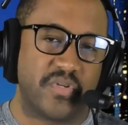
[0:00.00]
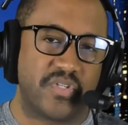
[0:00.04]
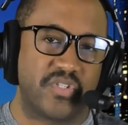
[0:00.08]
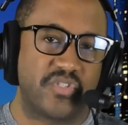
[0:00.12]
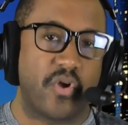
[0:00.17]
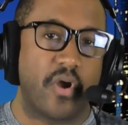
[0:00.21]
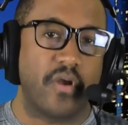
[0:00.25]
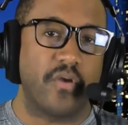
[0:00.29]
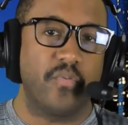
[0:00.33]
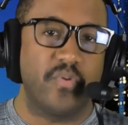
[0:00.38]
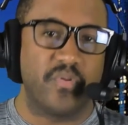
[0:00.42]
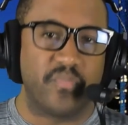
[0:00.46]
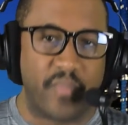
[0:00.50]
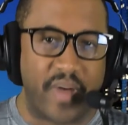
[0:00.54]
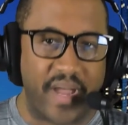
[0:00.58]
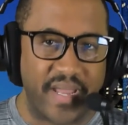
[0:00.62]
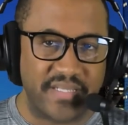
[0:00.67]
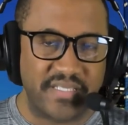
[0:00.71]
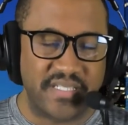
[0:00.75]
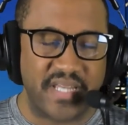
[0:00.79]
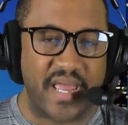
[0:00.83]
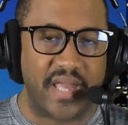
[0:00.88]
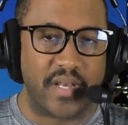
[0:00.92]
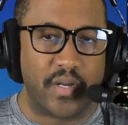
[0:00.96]
So it started with
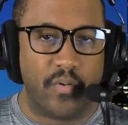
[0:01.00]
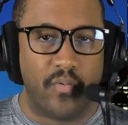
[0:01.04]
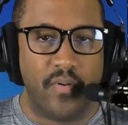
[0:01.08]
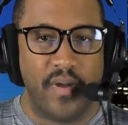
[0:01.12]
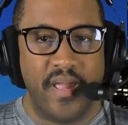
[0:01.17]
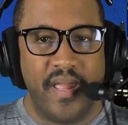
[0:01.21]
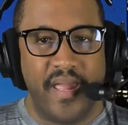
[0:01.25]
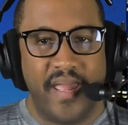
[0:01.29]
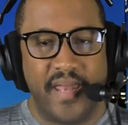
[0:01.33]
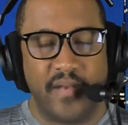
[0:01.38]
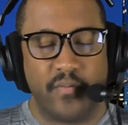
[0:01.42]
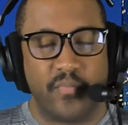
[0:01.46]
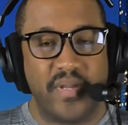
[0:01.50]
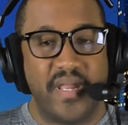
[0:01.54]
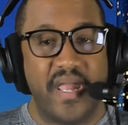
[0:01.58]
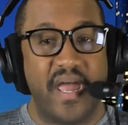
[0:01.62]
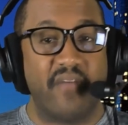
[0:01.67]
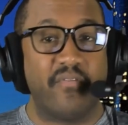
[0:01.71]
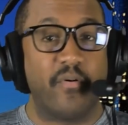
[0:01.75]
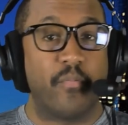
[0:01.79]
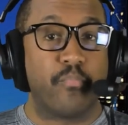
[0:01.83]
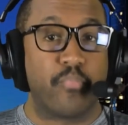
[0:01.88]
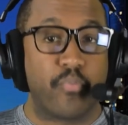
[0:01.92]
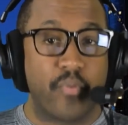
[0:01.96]
my channel, and
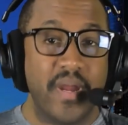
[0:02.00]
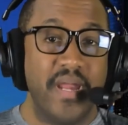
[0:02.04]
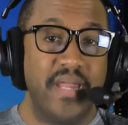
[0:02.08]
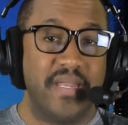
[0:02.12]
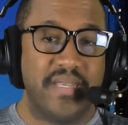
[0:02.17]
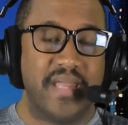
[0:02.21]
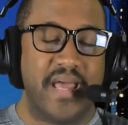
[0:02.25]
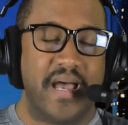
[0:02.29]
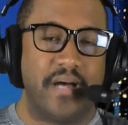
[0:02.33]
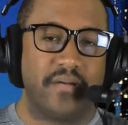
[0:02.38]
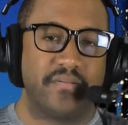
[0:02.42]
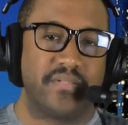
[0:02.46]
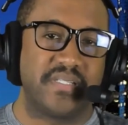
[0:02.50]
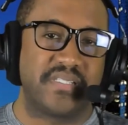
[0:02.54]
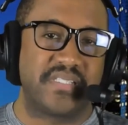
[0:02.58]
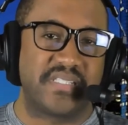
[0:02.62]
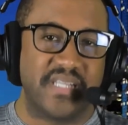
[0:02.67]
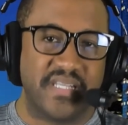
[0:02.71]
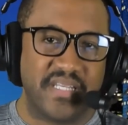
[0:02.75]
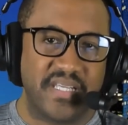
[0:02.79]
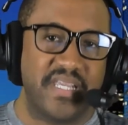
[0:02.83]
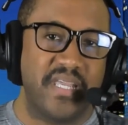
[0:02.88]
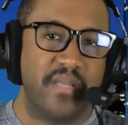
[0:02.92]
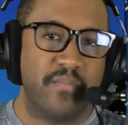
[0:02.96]
we have a brand now,
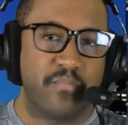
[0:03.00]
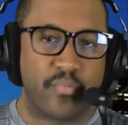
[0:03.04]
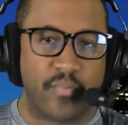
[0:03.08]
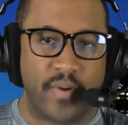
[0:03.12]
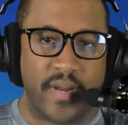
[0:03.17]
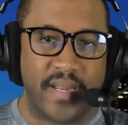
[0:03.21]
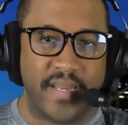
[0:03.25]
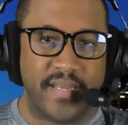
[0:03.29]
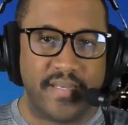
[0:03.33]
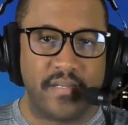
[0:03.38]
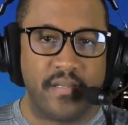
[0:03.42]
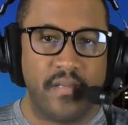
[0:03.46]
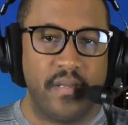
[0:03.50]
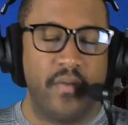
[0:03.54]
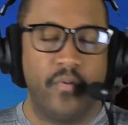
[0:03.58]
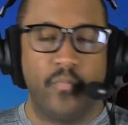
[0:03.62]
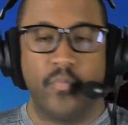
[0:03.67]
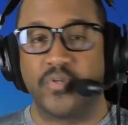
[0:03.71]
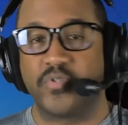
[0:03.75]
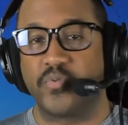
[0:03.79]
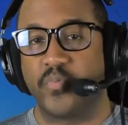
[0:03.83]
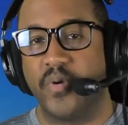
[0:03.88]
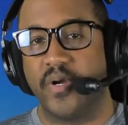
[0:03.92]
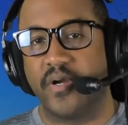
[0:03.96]
the Syndicate brand,
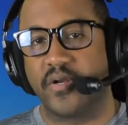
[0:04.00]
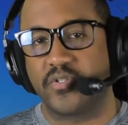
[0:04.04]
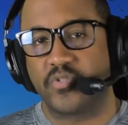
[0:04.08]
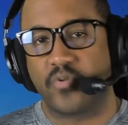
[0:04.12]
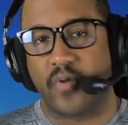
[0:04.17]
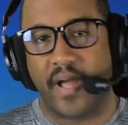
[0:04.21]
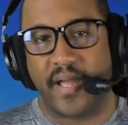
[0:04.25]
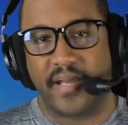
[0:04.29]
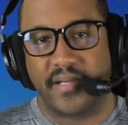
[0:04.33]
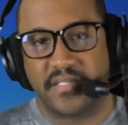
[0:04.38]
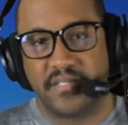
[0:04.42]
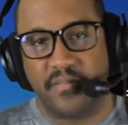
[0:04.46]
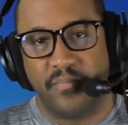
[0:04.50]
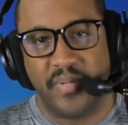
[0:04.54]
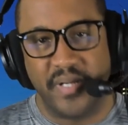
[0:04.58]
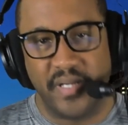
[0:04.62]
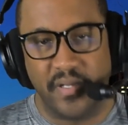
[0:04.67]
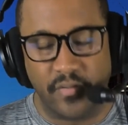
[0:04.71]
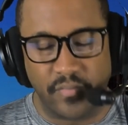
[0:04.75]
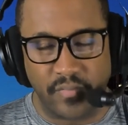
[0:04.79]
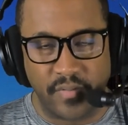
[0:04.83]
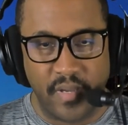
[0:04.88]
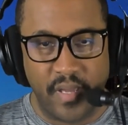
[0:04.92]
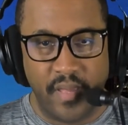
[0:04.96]
which we are trying to
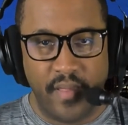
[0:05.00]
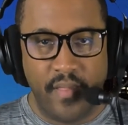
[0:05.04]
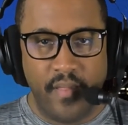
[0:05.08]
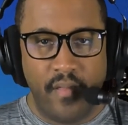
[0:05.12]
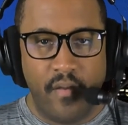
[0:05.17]
build.